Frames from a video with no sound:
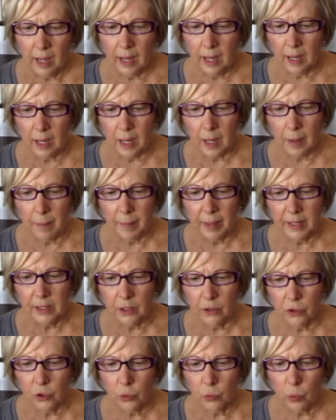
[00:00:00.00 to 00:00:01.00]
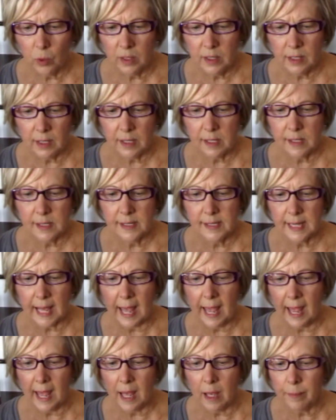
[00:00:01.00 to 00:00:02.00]
Um, another one is
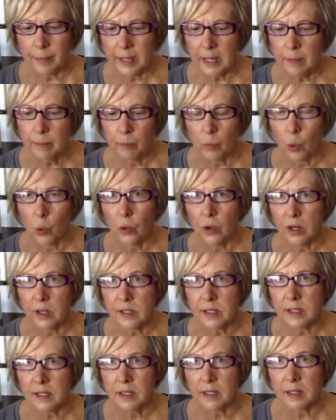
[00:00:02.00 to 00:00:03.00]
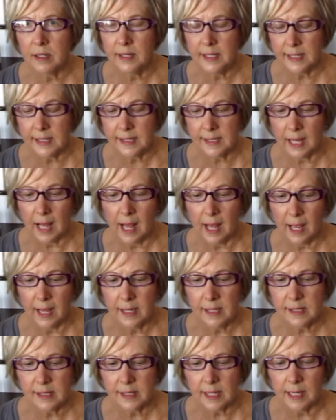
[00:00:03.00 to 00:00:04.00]
Abbey Morris
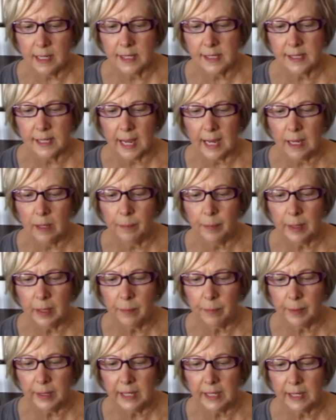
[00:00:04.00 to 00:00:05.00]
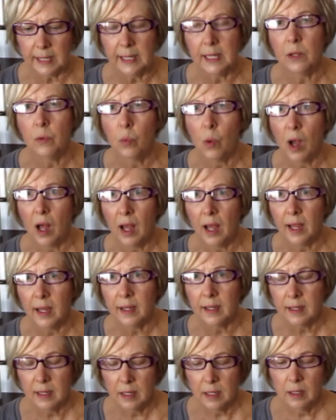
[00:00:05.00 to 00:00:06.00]
Designs, and it's A B B E
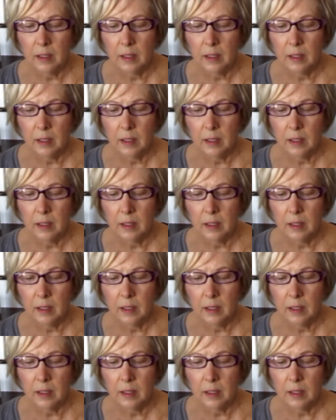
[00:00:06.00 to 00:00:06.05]
Y,